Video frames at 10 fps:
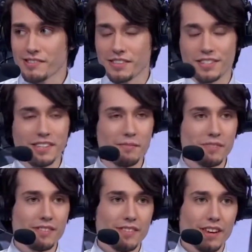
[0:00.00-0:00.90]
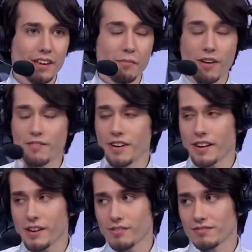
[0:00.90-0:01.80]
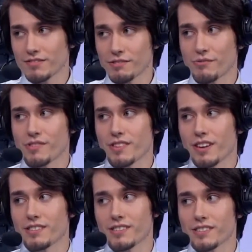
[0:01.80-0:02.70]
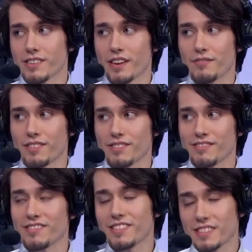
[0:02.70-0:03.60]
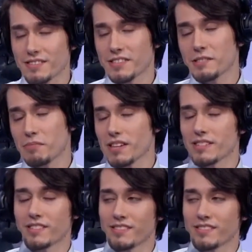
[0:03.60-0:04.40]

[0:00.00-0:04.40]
team that I'm on right now. It's really nice. It's kind of it's a blessing